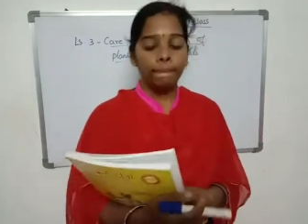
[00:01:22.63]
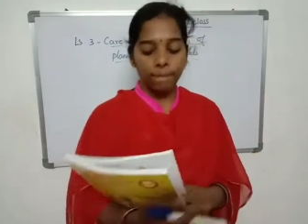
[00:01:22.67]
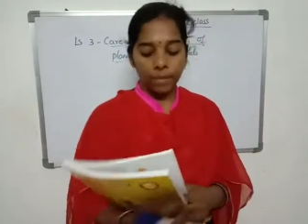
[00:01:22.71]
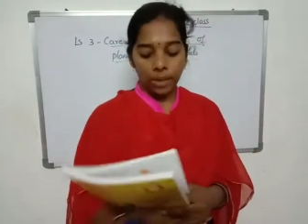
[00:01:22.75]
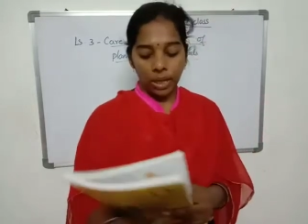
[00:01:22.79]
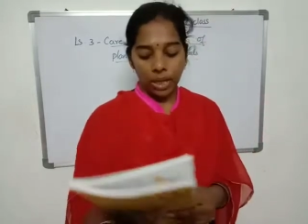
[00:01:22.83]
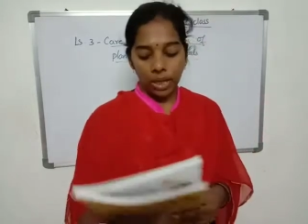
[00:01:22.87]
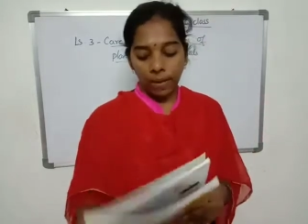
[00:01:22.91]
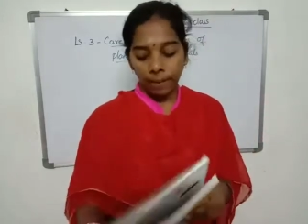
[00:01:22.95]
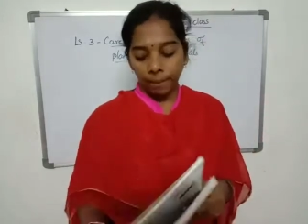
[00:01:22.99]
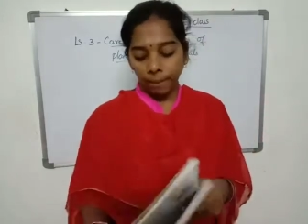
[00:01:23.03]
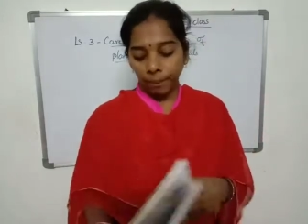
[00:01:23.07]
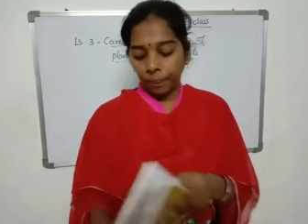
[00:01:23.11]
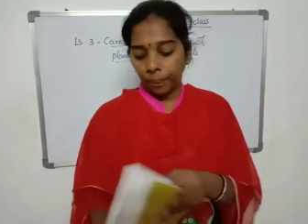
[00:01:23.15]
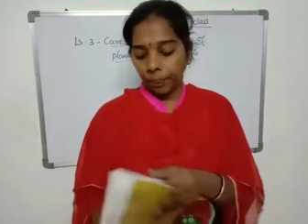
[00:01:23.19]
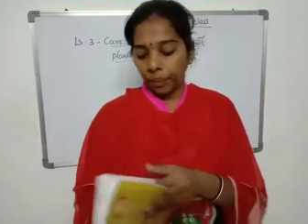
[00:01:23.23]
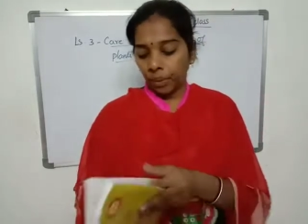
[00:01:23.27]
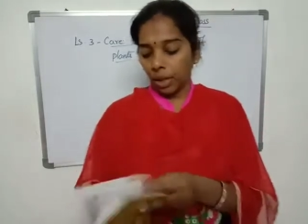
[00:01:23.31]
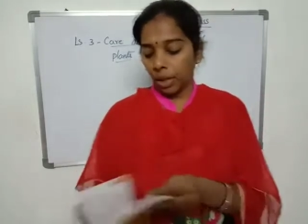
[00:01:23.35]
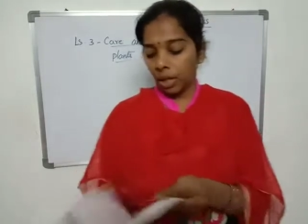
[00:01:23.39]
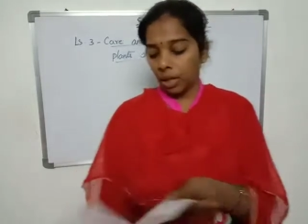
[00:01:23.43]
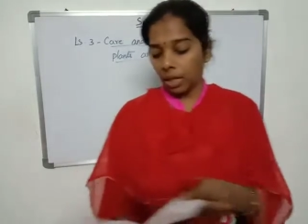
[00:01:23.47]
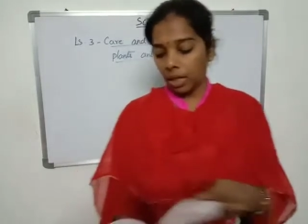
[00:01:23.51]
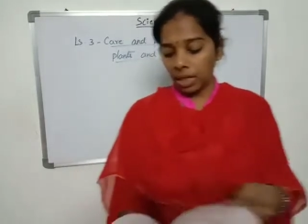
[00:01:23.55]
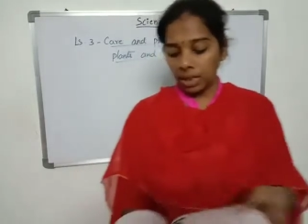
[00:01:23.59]
Okay,
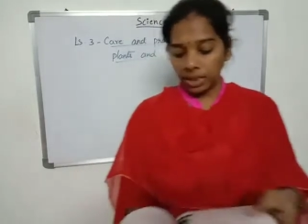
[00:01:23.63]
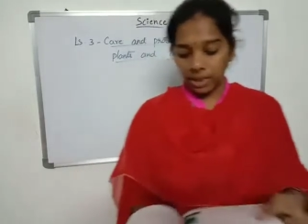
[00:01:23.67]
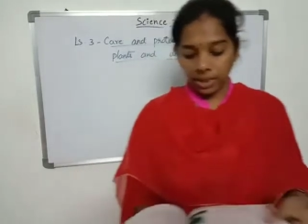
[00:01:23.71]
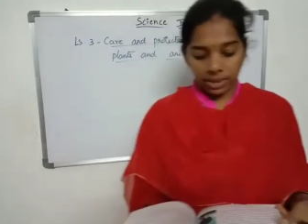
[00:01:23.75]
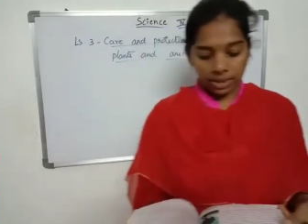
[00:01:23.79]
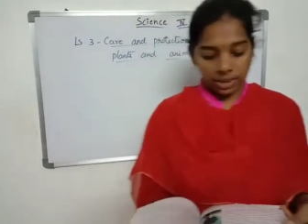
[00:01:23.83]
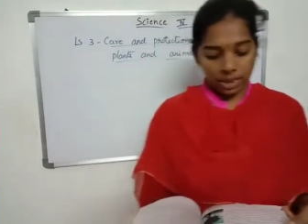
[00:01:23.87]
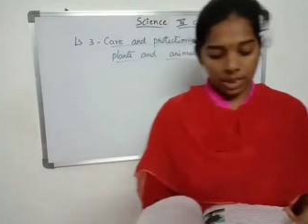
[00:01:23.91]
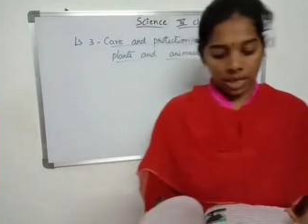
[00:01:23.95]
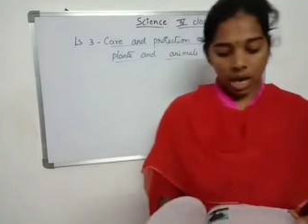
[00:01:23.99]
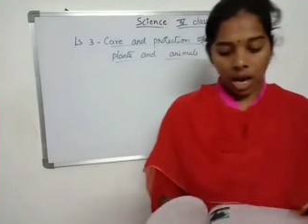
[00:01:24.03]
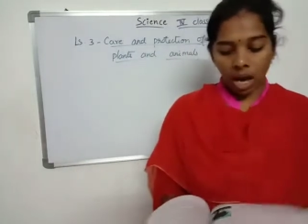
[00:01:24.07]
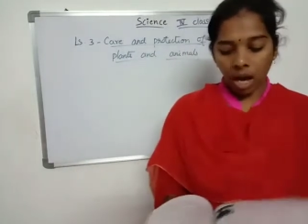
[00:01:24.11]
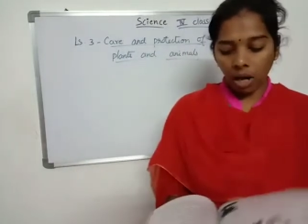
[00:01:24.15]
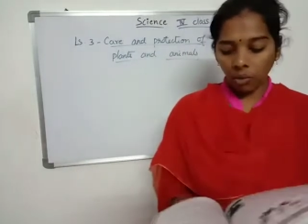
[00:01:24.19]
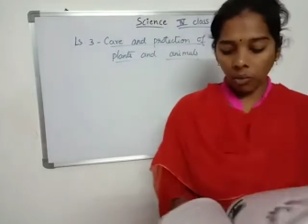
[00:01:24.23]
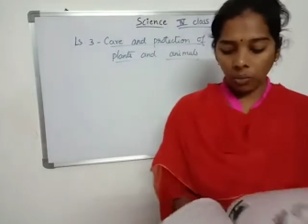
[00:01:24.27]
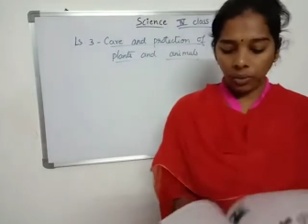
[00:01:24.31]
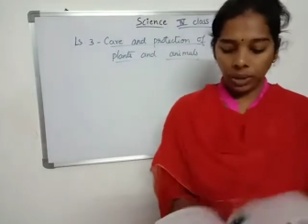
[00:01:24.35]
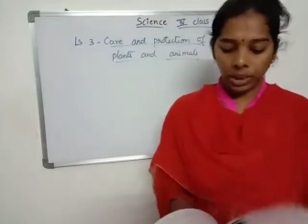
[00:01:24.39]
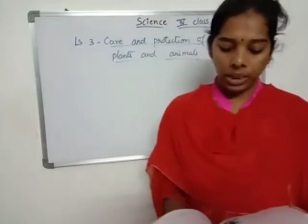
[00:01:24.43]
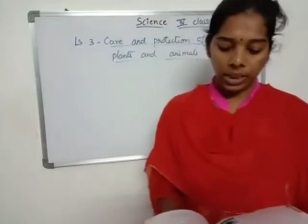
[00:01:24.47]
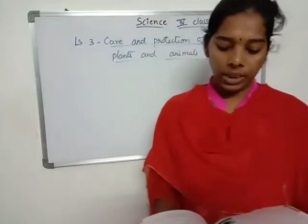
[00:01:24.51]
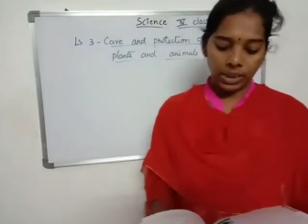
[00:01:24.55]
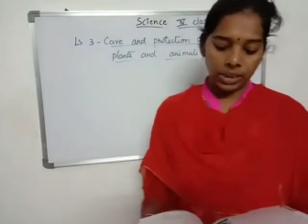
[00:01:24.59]
let us see how
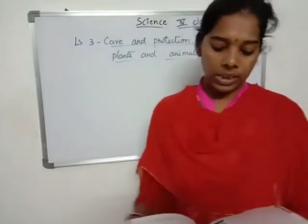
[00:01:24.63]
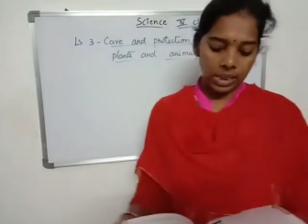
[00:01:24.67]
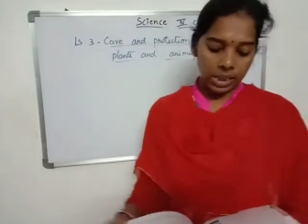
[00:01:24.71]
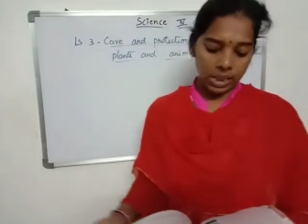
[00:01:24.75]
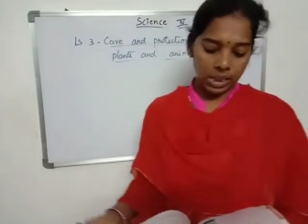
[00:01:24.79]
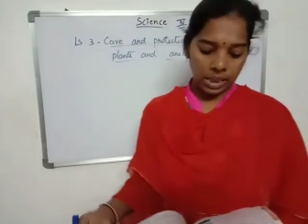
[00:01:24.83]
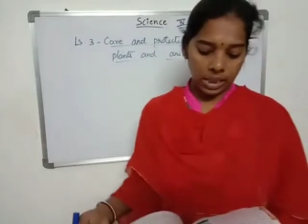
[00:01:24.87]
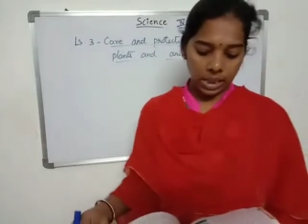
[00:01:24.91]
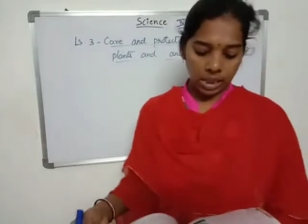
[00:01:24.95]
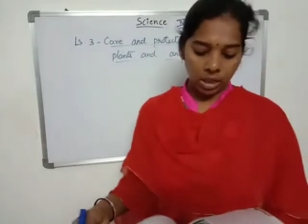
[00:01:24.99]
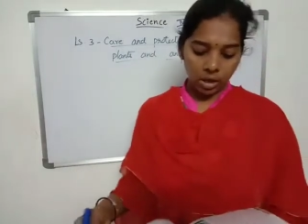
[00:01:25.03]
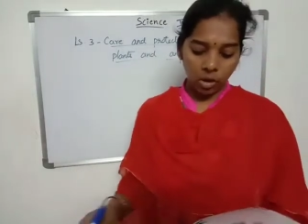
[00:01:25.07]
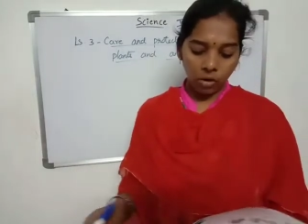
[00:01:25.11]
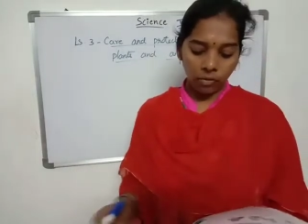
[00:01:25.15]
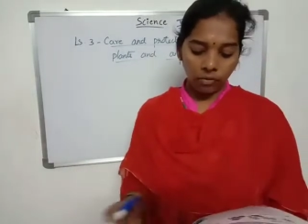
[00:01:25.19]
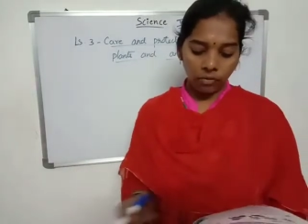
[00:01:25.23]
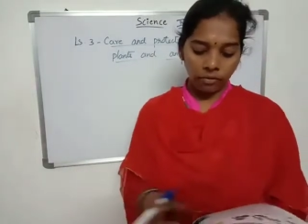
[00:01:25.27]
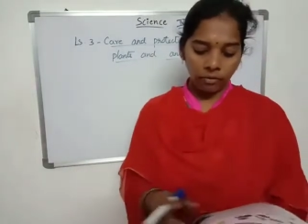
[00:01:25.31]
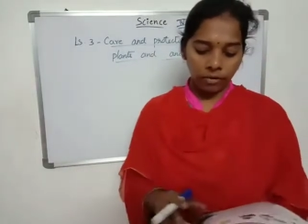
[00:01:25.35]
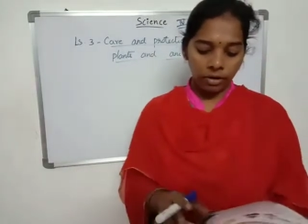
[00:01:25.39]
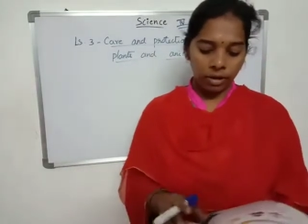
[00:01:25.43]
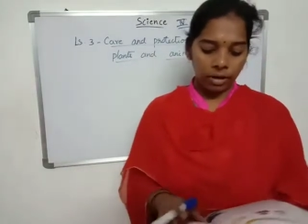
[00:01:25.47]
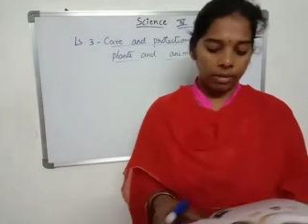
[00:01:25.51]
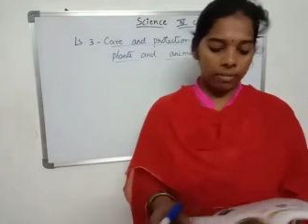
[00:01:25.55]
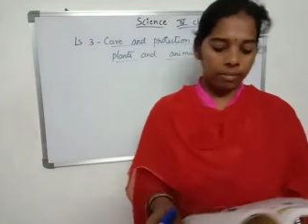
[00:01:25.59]
we can take care of
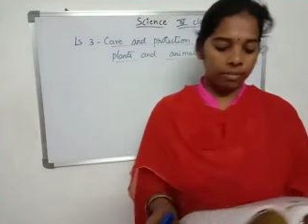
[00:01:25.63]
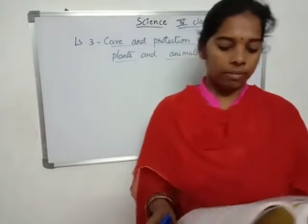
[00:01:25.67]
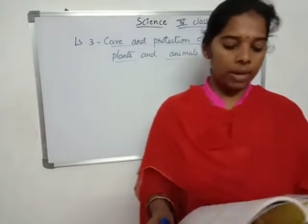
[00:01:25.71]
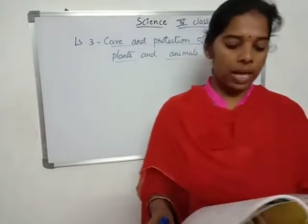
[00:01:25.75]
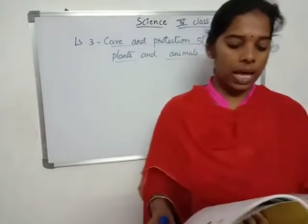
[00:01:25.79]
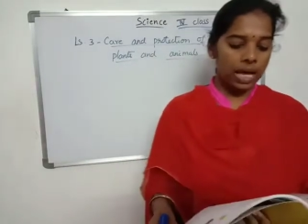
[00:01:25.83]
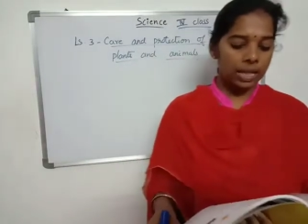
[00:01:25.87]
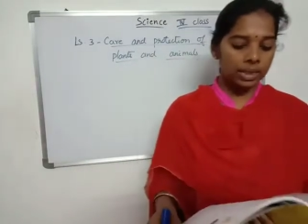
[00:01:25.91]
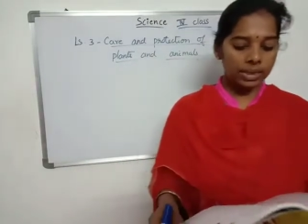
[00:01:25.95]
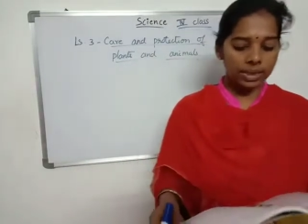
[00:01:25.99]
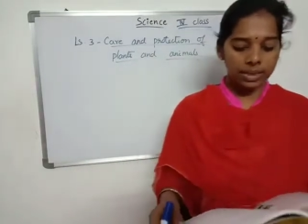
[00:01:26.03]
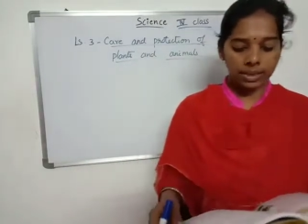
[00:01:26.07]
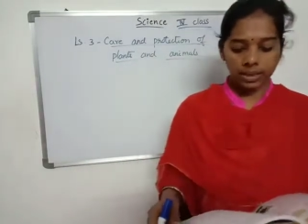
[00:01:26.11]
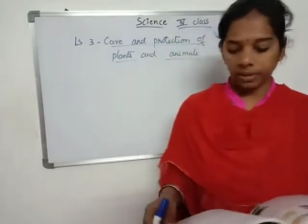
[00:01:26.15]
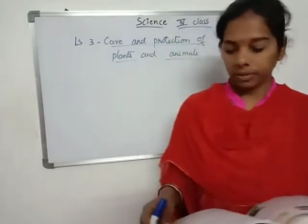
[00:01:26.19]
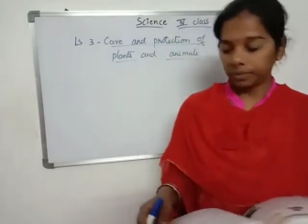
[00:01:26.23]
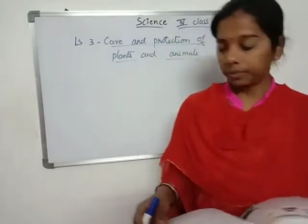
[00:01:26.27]
plants.